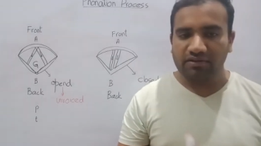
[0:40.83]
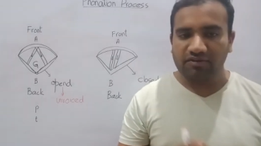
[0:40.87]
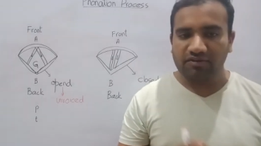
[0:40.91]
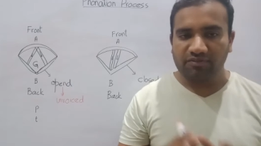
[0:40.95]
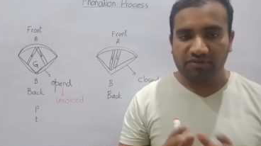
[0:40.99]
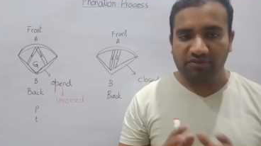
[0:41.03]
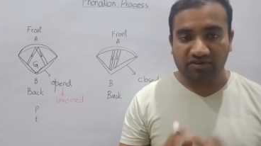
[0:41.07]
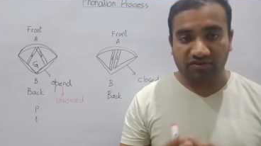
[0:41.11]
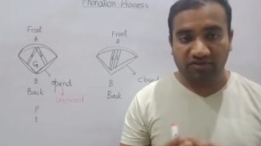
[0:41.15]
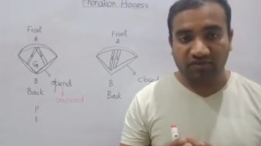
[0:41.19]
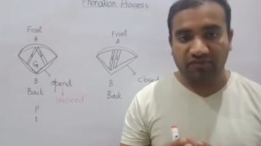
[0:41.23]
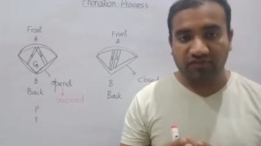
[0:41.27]

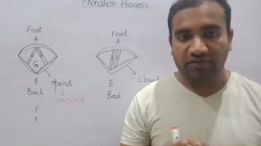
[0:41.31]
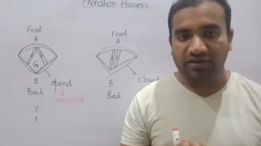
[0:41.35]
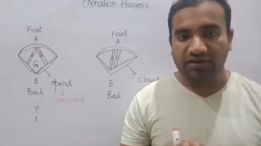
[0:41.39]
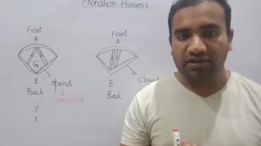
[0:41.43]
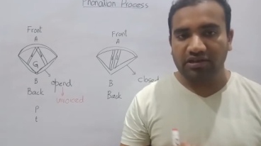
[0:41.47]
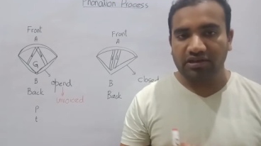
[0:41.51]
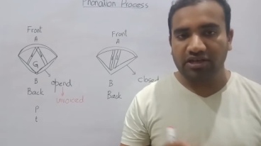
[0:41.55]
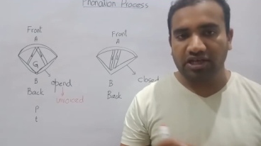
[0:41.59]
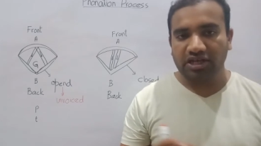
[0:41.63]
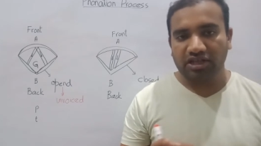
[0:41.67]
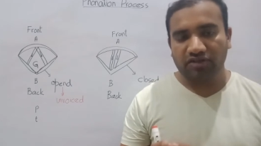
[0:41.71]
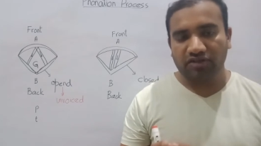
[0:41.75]

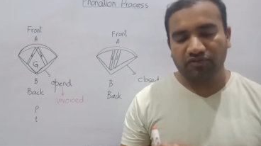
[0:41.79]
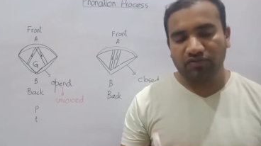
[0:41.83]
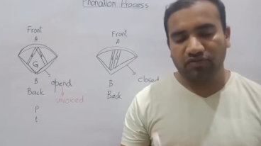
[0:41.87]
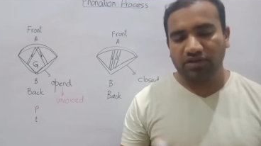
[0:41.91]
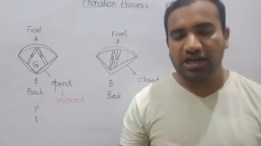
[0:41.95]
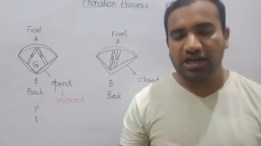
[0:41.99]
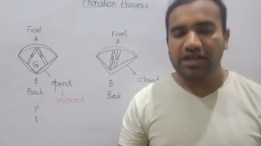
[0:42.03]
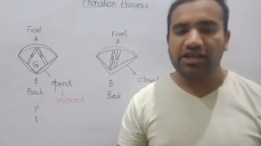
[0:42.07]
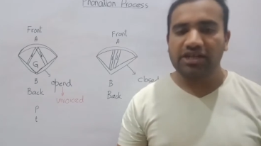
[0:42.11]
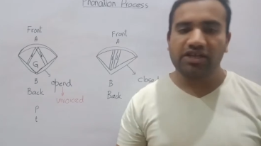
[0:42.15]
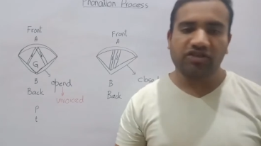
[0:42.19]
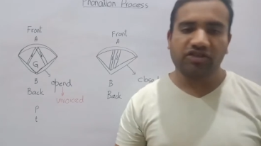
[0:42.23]
specifically in
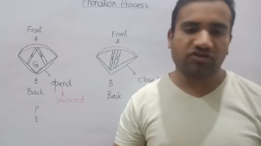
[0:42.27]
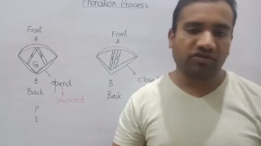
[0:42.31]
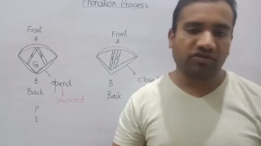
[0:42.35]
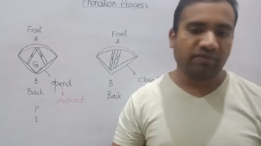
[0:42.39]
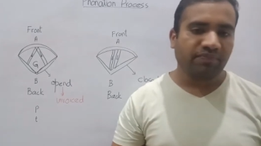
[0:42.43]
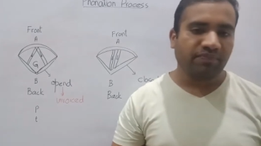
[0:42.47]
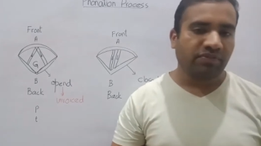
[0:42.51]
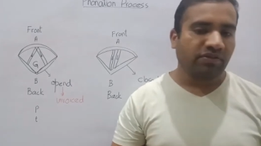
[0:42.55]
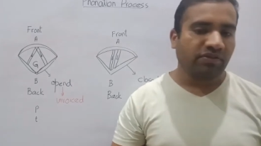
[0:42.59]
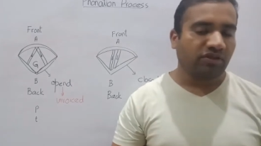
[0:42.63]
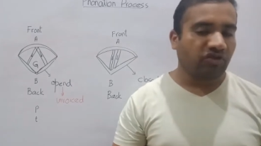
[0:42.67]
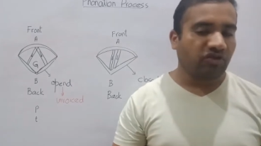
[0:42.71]
phonetics,
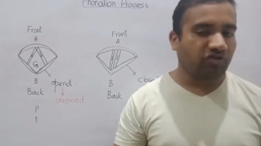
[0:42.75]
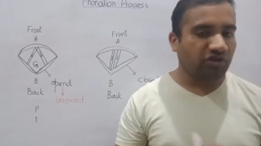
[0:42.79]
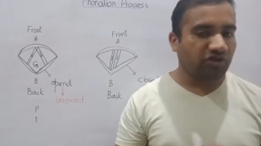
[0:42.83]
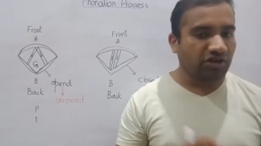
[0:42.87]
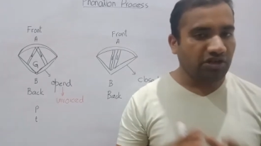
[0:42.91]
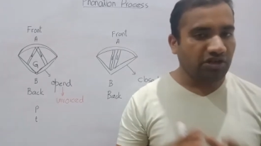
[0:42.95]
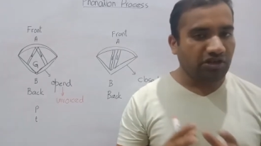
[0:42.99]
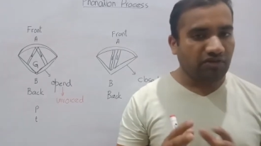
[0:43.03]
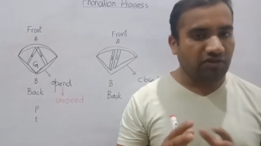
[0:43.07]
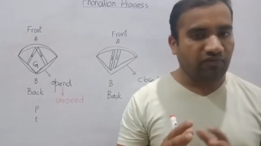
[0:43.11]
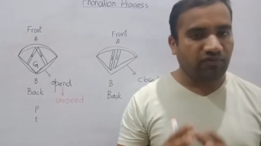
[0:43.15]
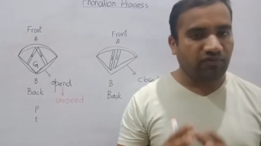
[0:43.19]
the
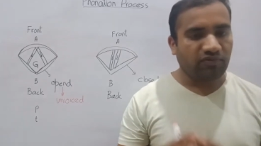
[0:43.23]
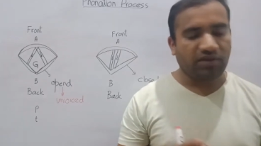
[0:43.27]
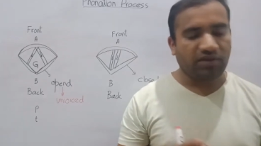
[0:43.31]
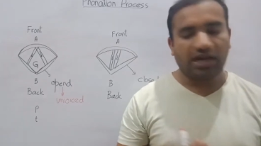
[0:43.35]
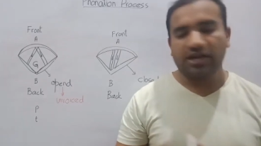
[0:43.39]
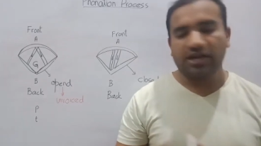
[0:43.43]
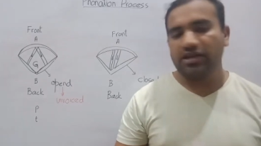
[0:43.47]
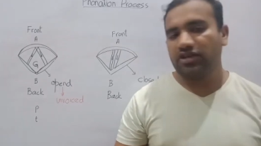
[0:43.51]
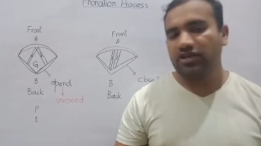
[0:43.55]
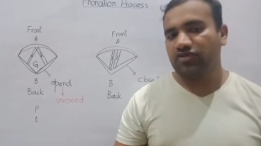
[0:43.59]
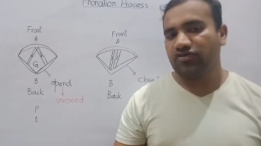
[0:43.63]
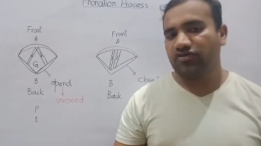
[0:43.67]
study of
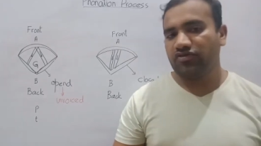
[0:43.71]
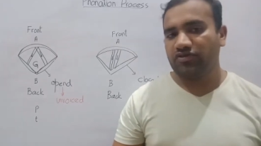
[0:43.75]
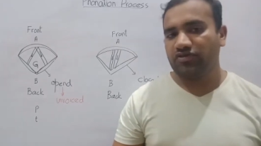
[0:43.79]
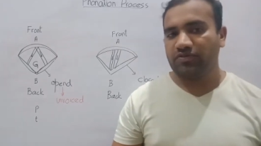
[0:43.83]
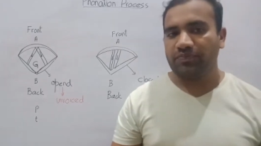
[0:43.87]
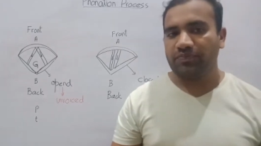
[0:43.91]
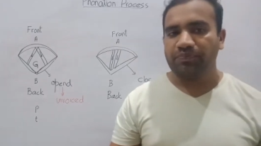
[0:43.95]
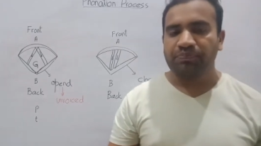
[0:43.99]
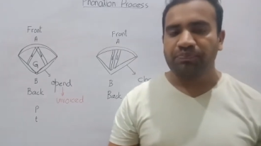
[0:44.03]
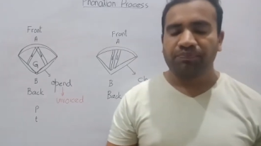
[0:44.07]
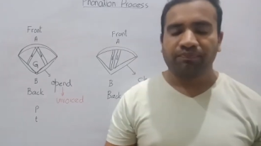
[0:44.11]
phonetics.